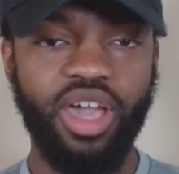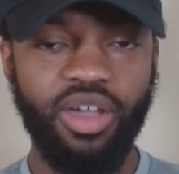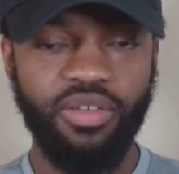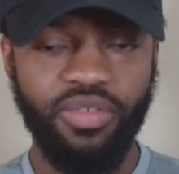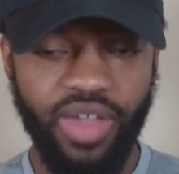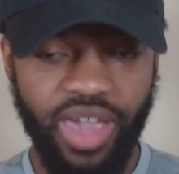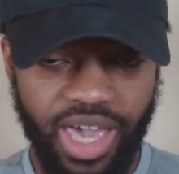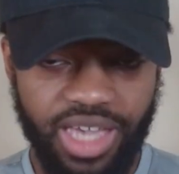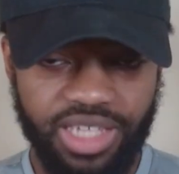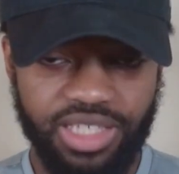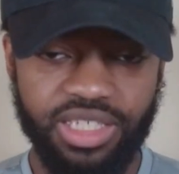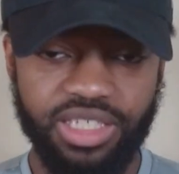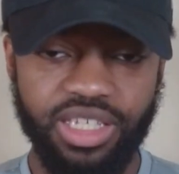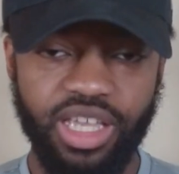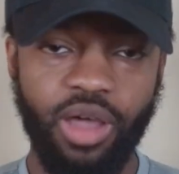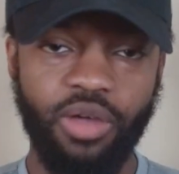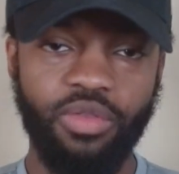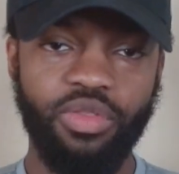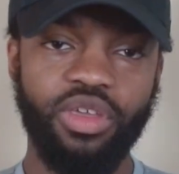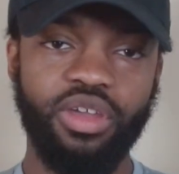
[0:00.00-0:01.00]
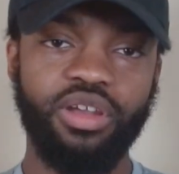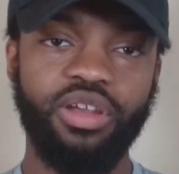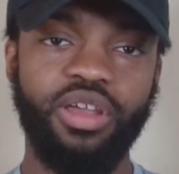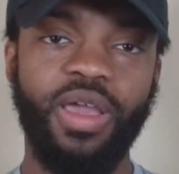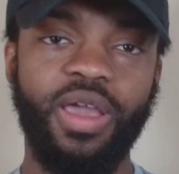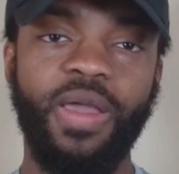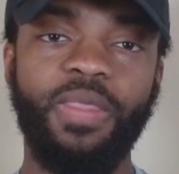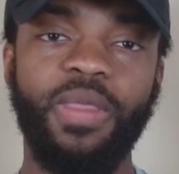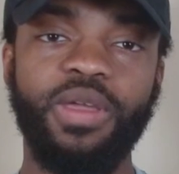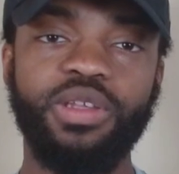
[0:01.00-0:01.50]
have access out
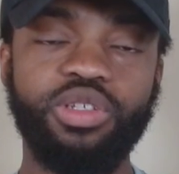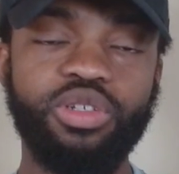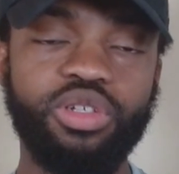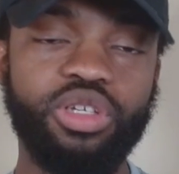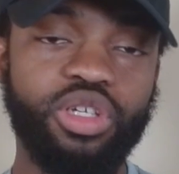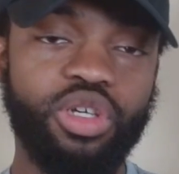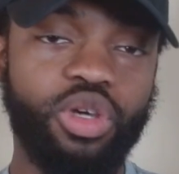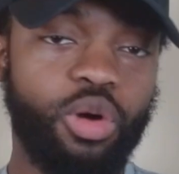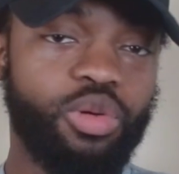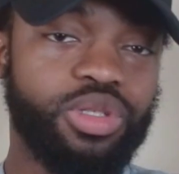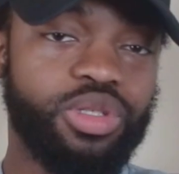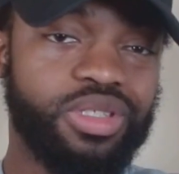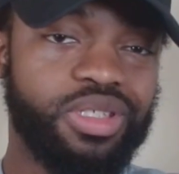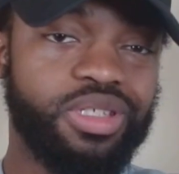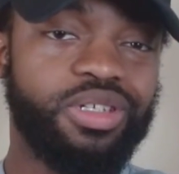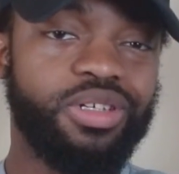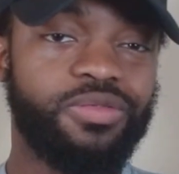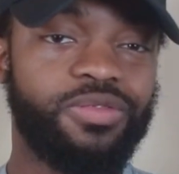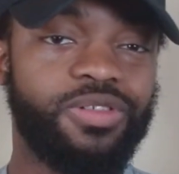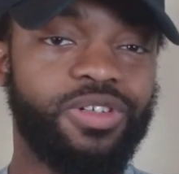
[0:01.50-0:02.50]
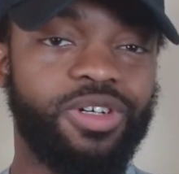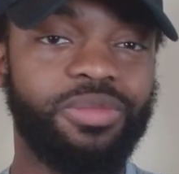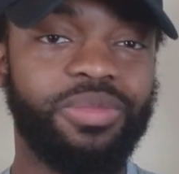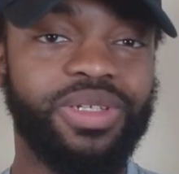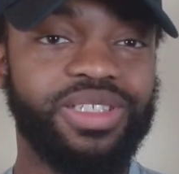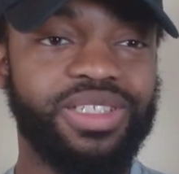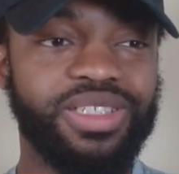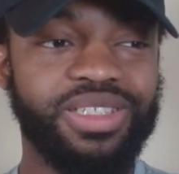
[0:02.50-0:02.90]
there that you can go steal from,